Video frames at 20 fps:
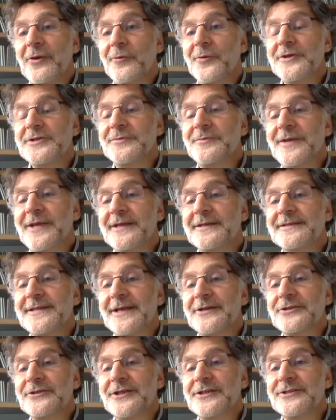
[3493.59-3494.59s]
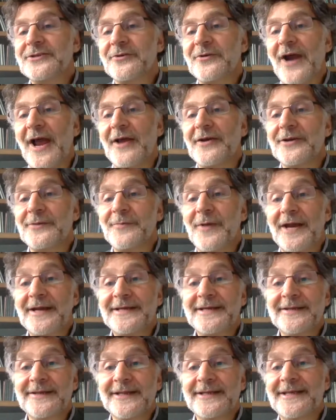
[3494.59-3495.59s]
which means that she's surrounded by
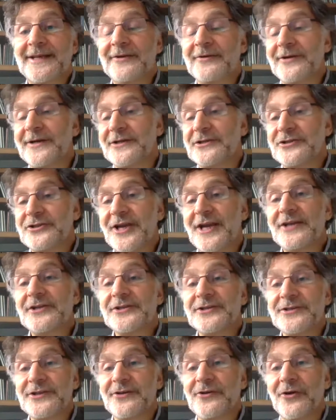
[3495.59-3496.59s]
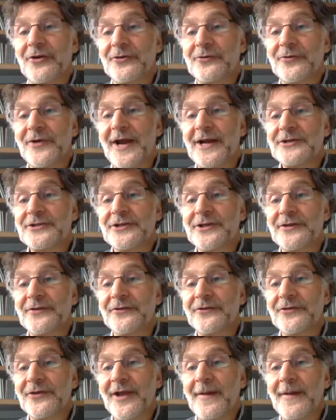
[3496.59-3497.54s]
deleterious changes in all directions.